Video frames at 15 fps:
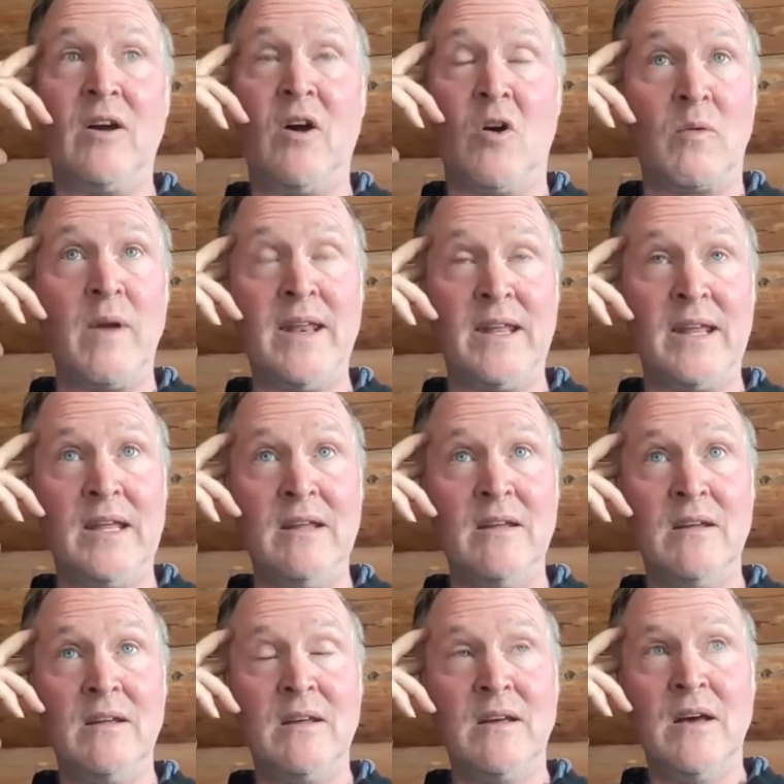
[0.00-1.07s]
already.
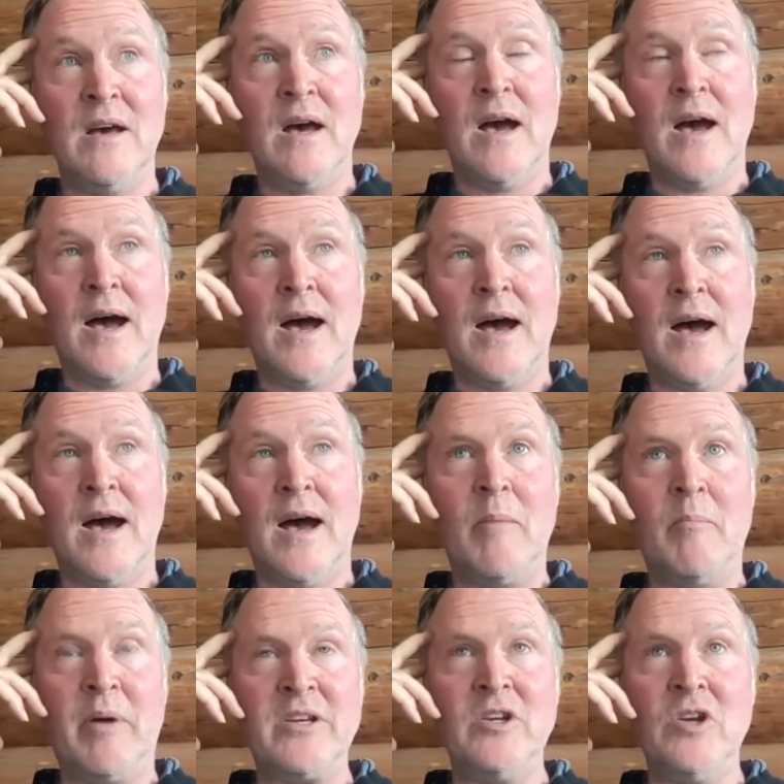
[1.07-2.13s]

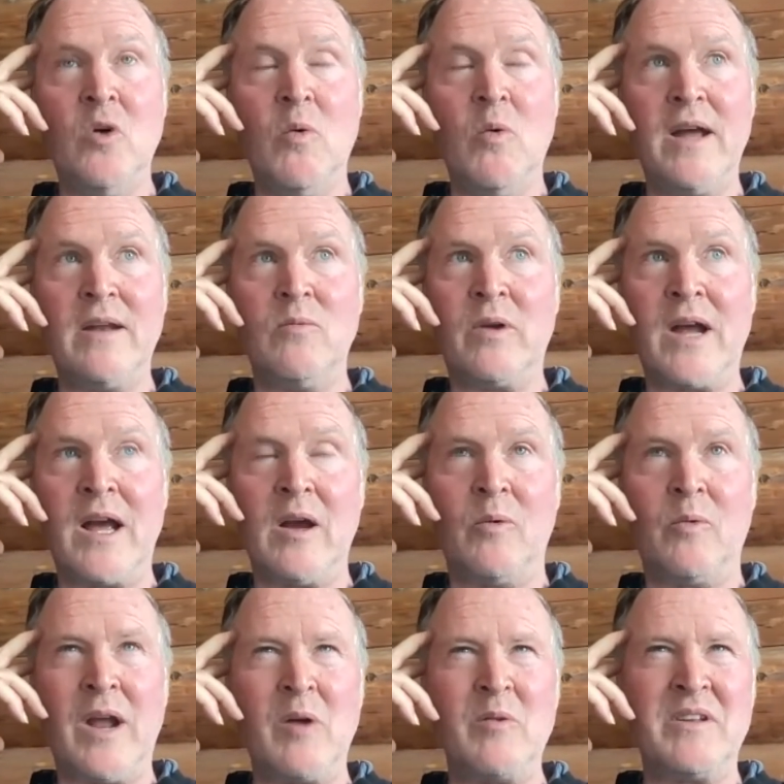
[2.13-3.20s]
But you know what? When
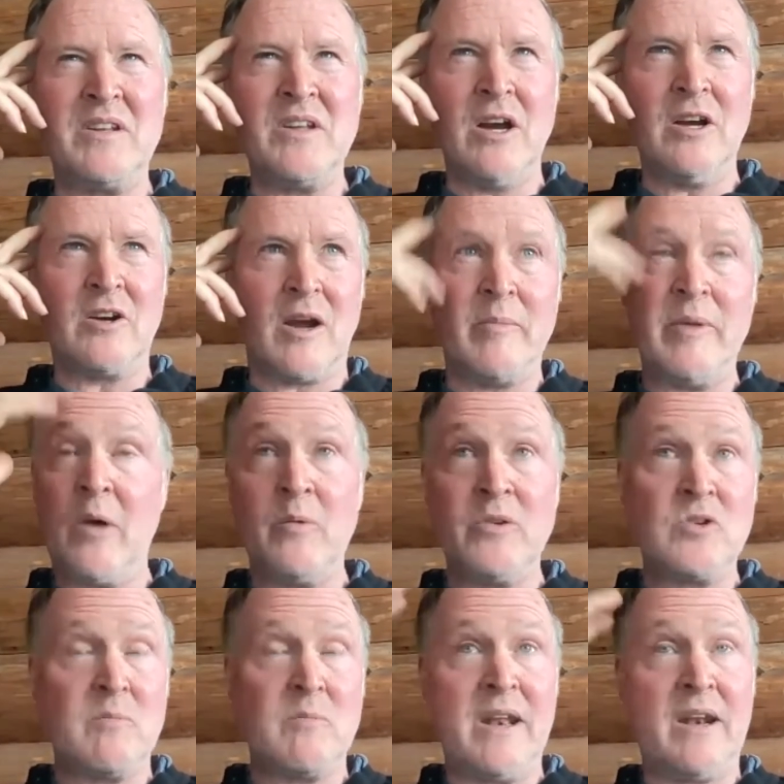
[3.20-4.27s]
I was younger, I mean, I
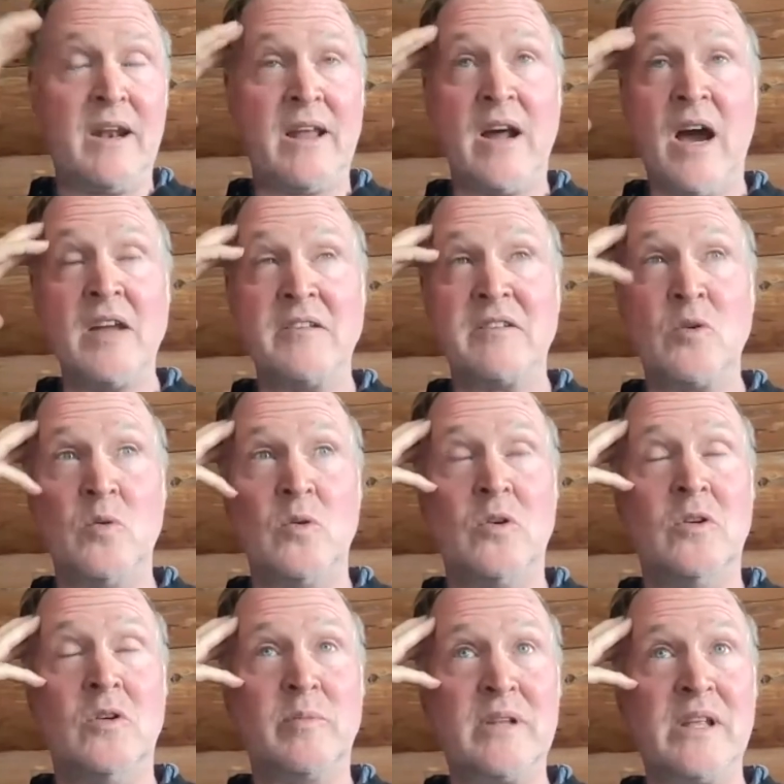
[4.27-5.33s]
went to a Mennonite high
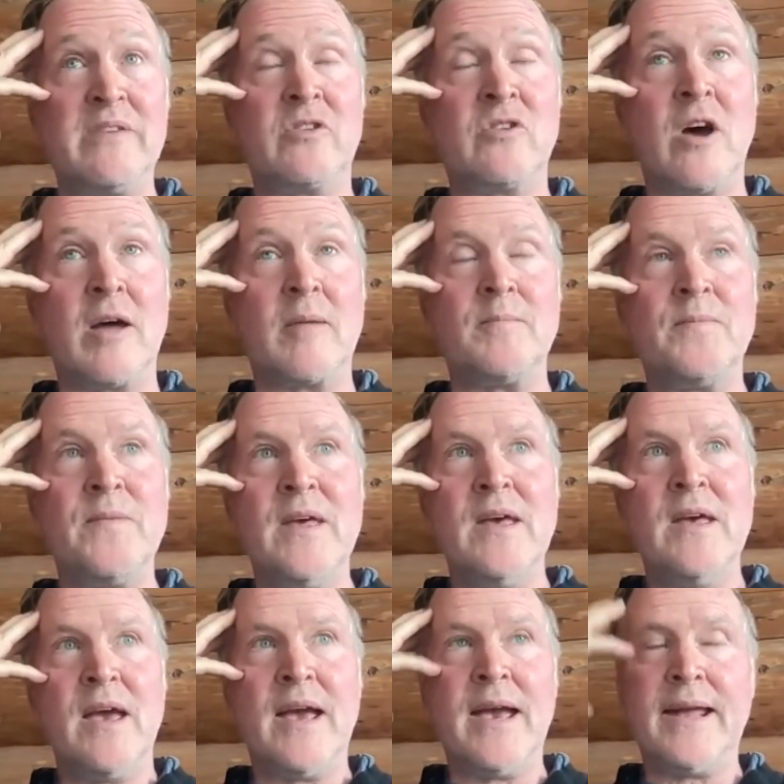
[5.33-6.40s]
school, believe it or not.
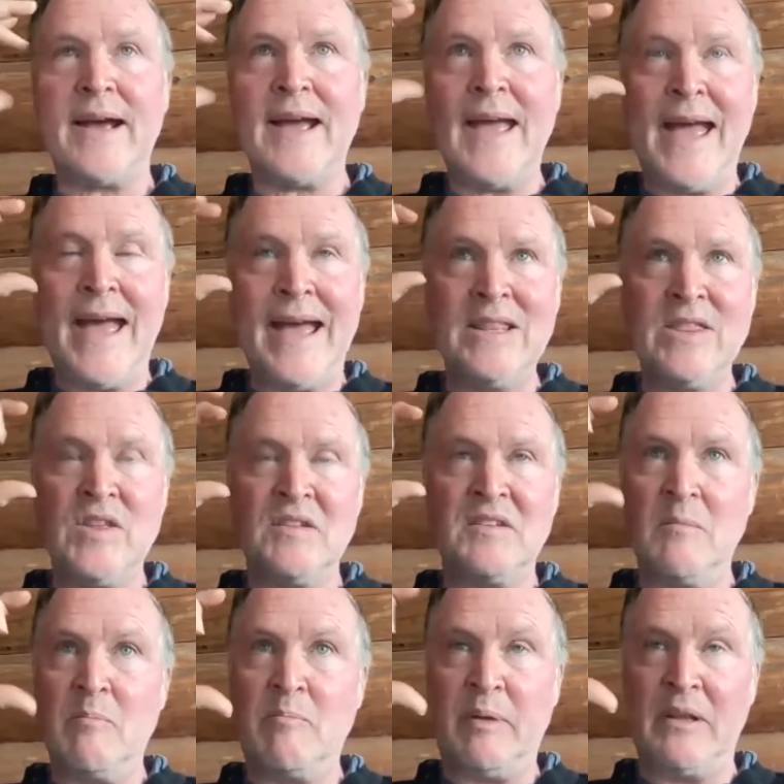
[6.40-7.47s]
And I had this
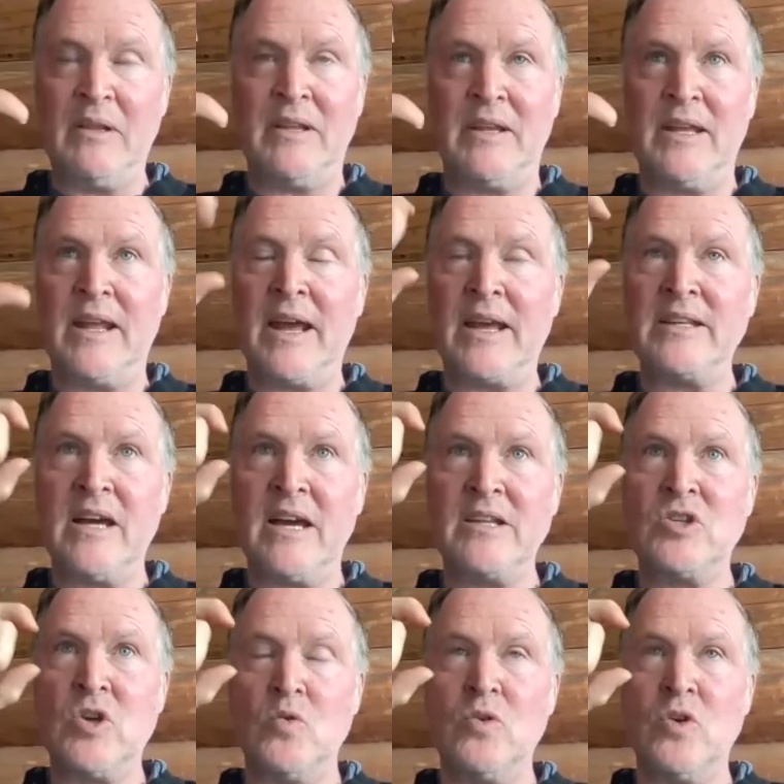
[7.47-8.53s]
ability, and I
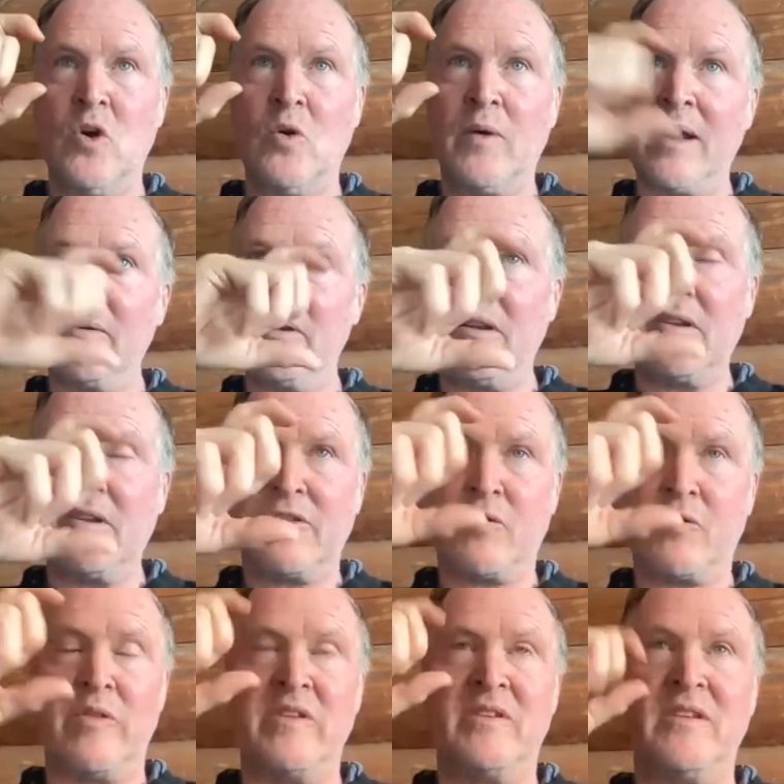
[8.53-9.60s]
don't know, and I'm going to just
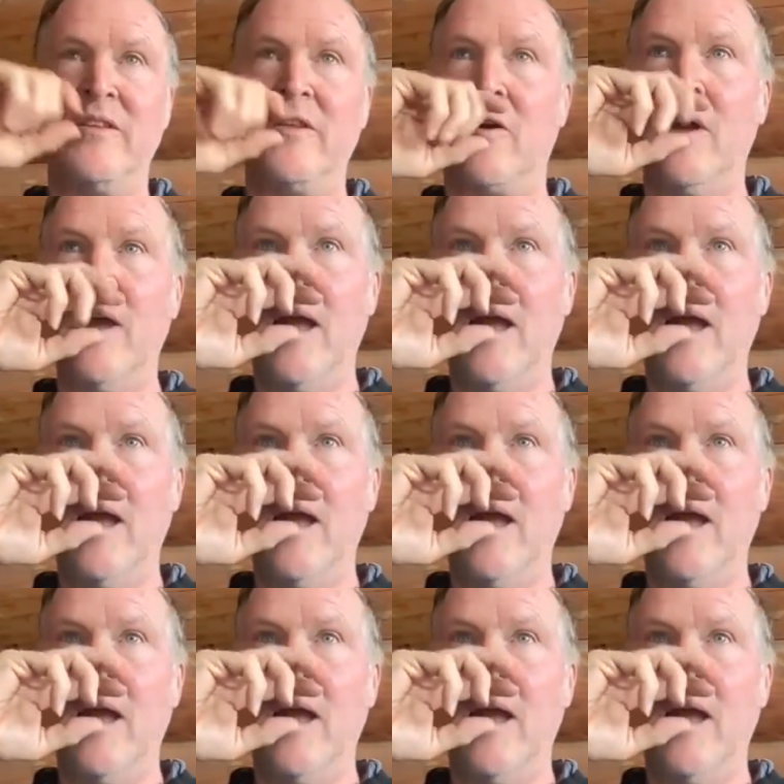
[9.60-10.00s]
throw this in there.